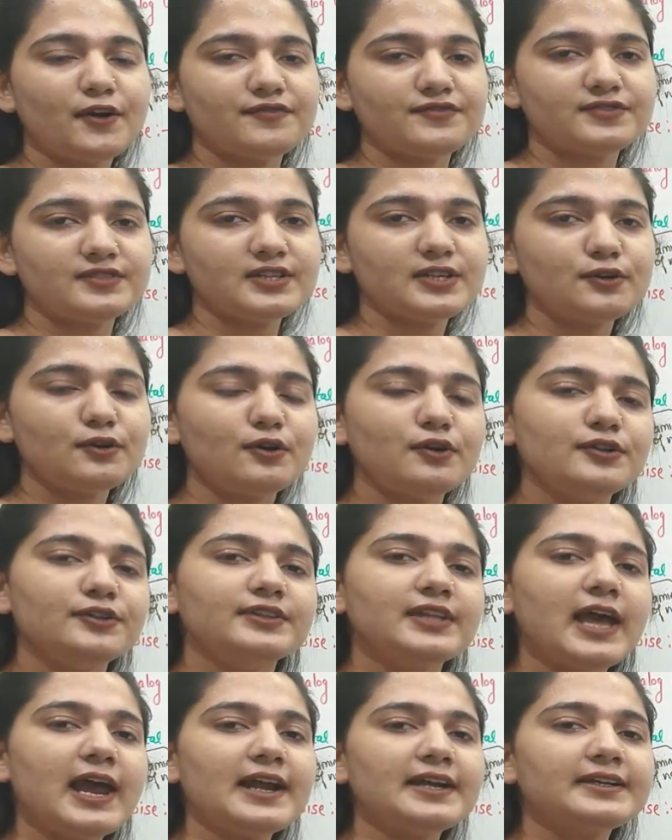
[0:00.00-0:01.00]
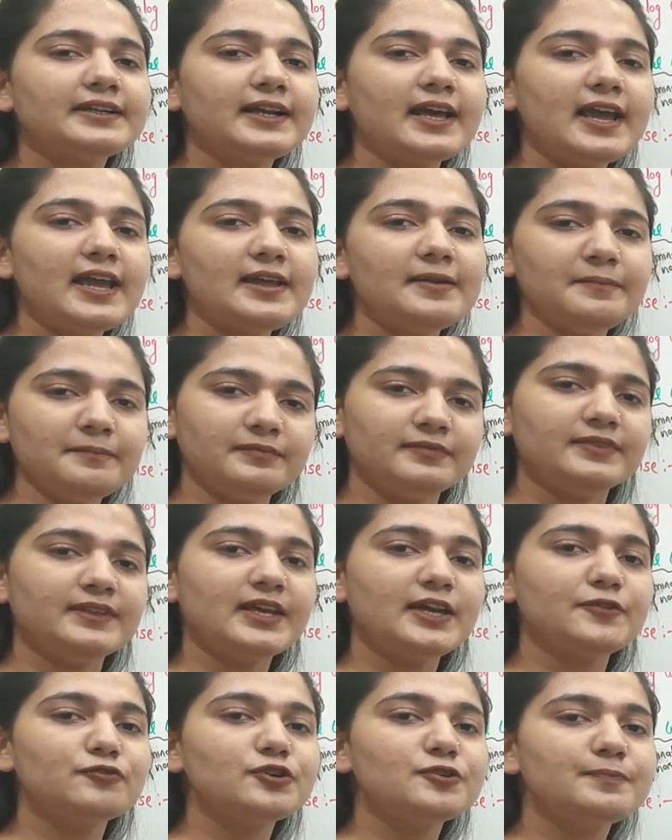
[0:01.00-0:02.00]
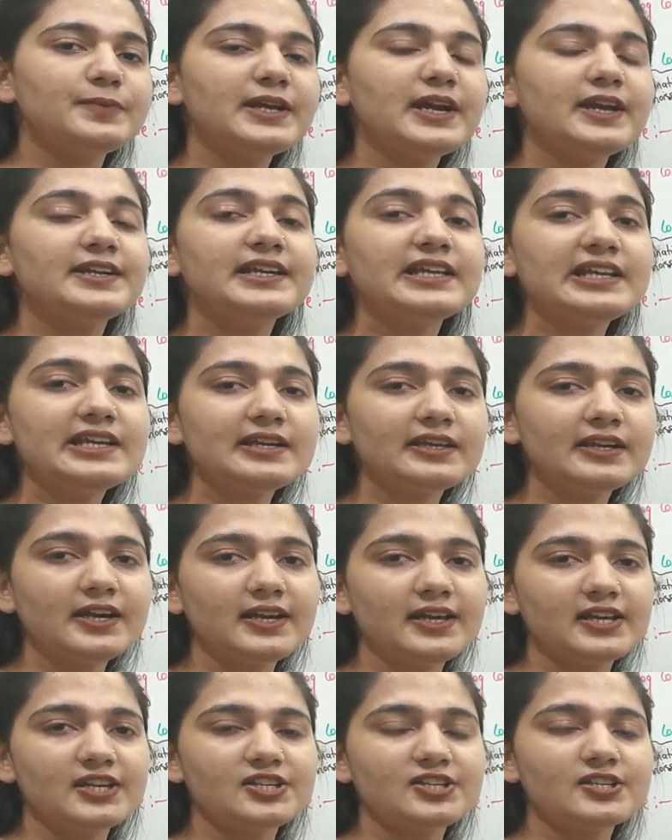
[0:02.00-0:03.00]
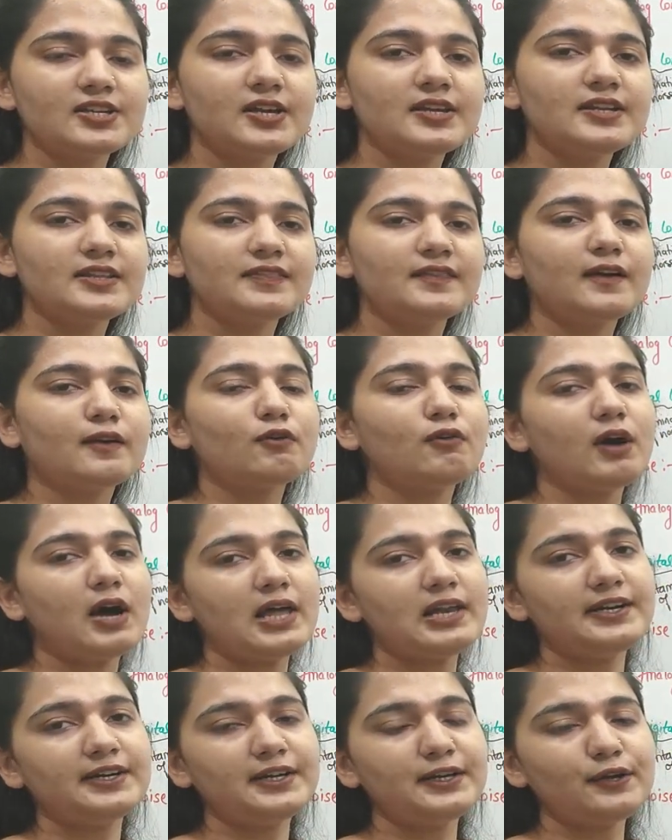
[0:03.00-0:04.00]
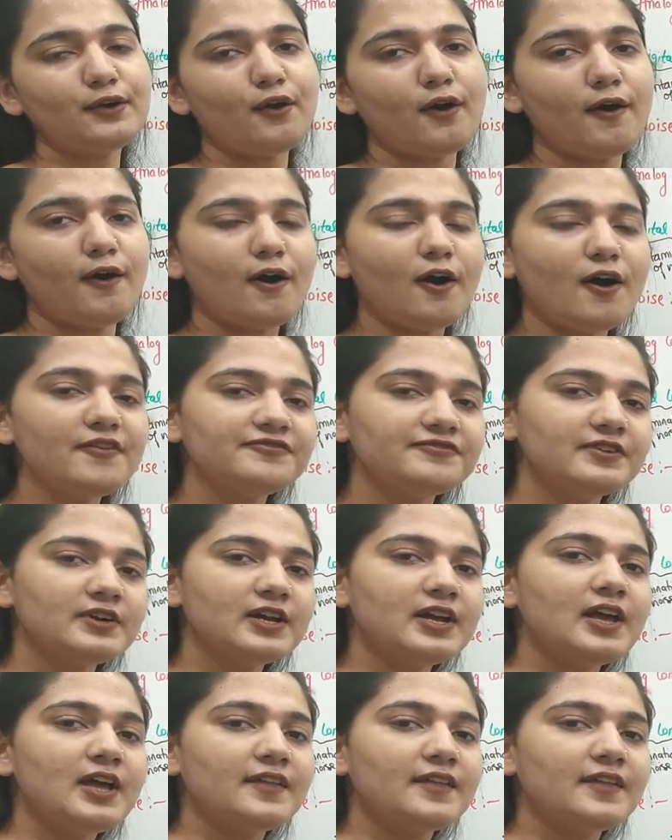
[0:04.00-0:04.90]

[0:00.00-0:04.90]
of 0, that time there would be a degradation in the quality of